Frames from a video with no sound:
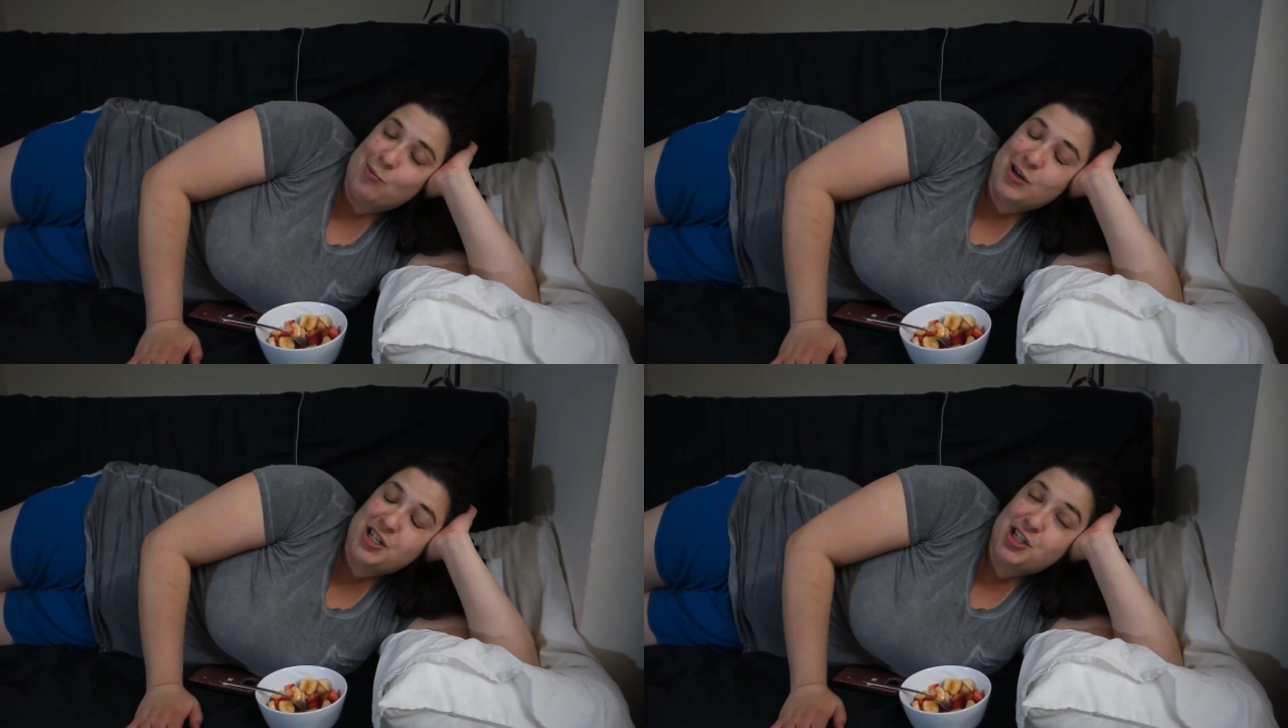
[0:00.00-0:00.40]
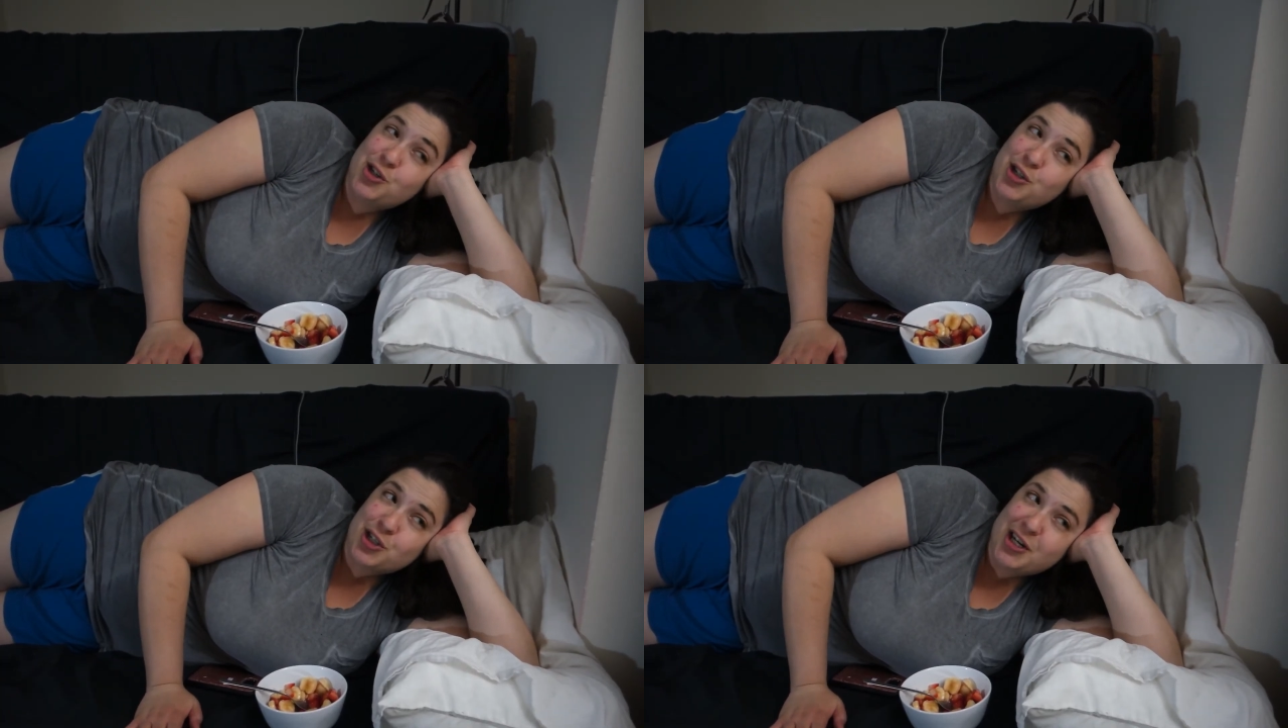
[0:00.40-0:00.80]
which
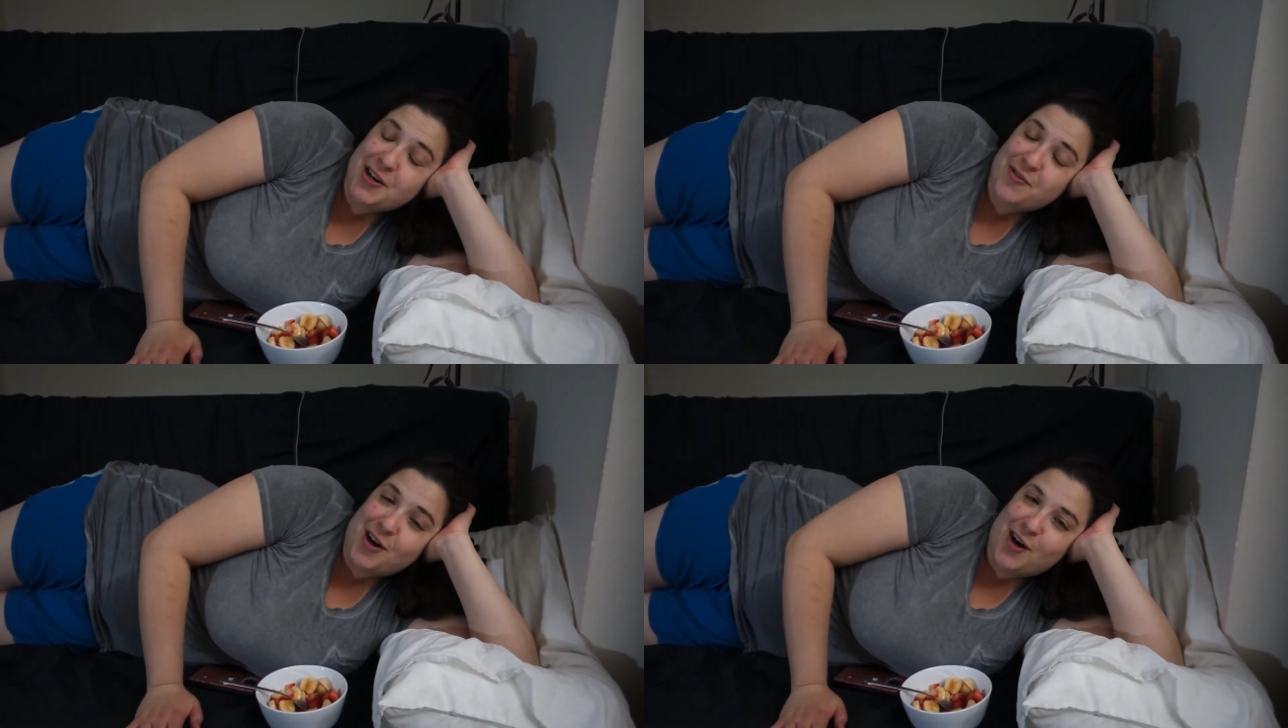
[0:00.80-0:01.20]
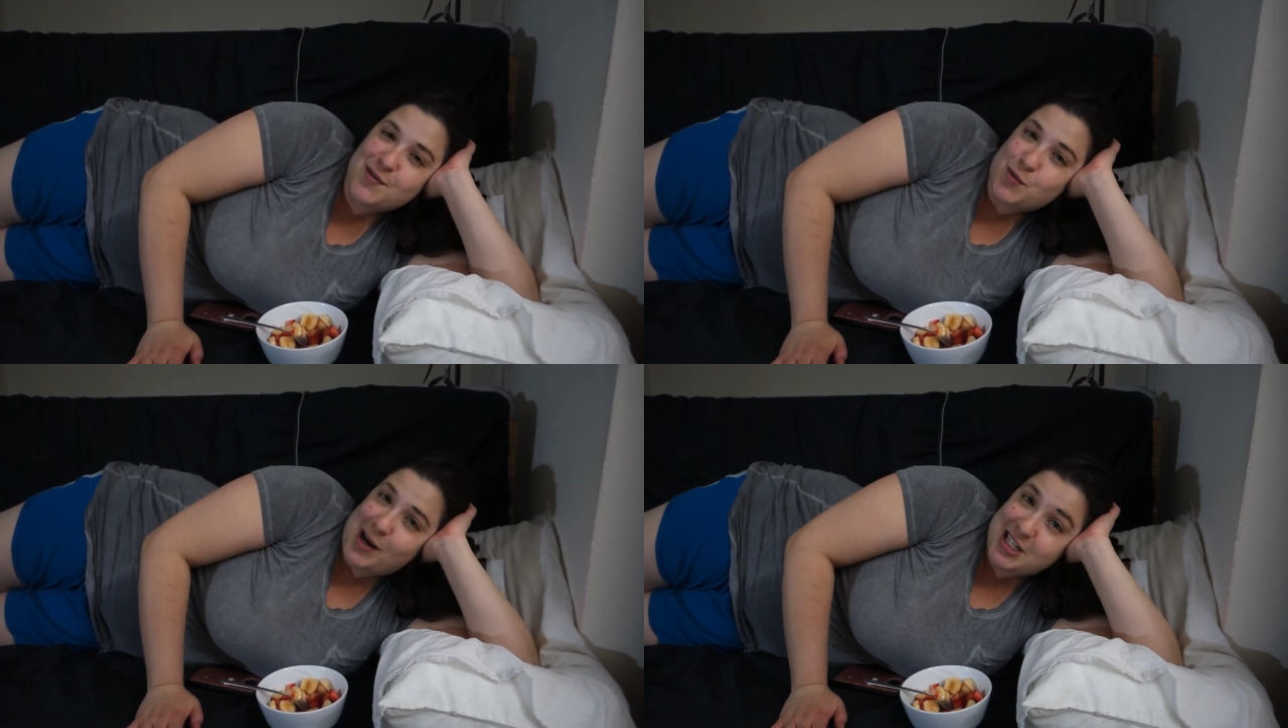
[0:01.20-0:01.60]
usually
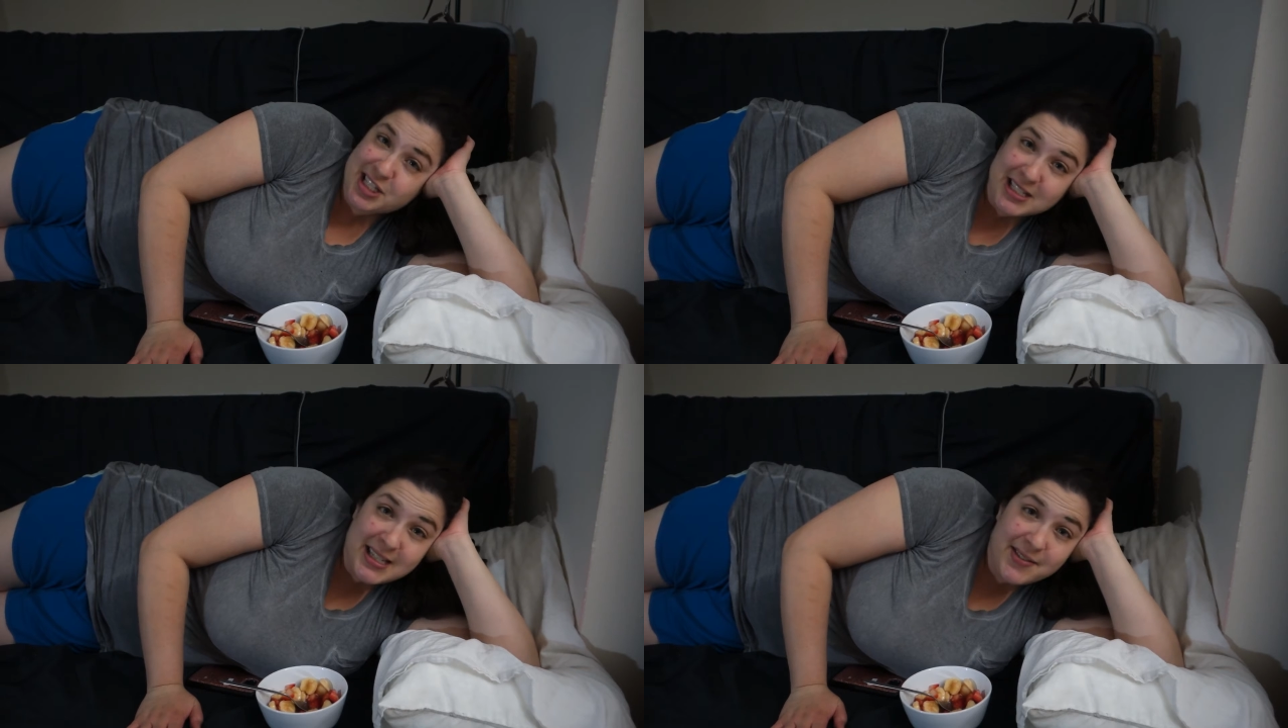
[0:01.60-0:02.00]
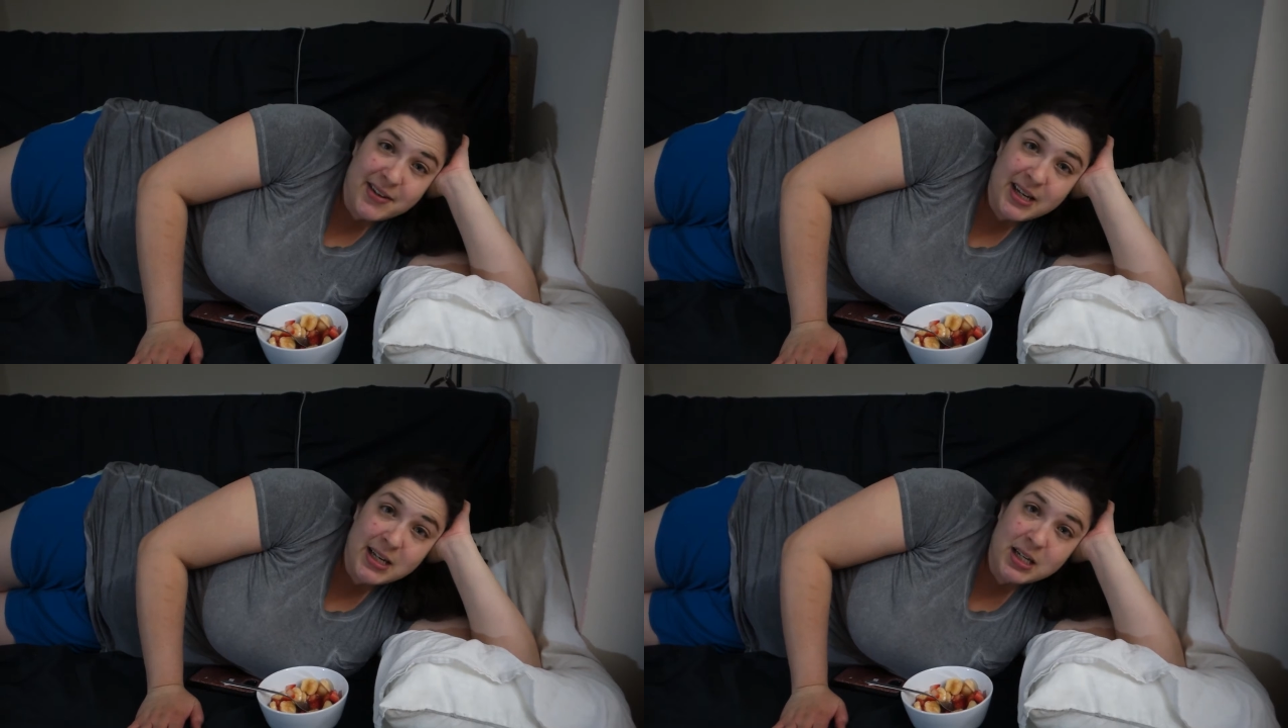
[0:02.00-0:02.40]
involves watching
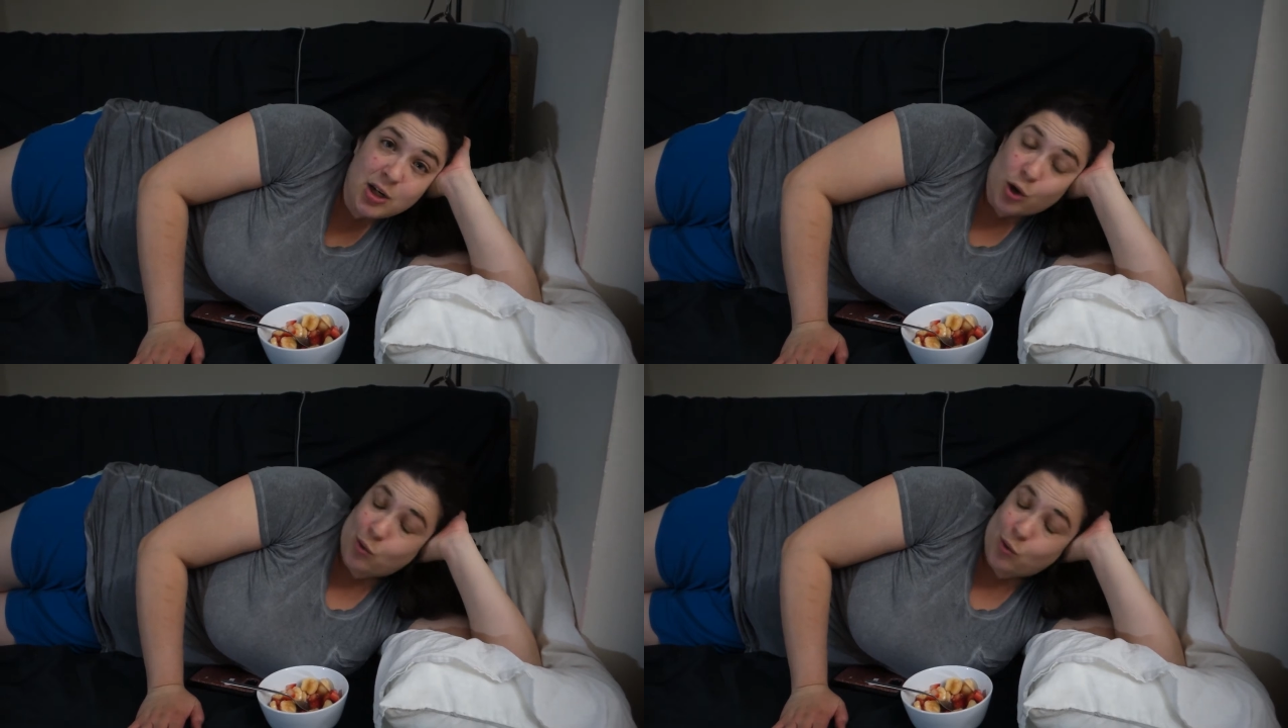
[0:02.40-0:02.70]
TV or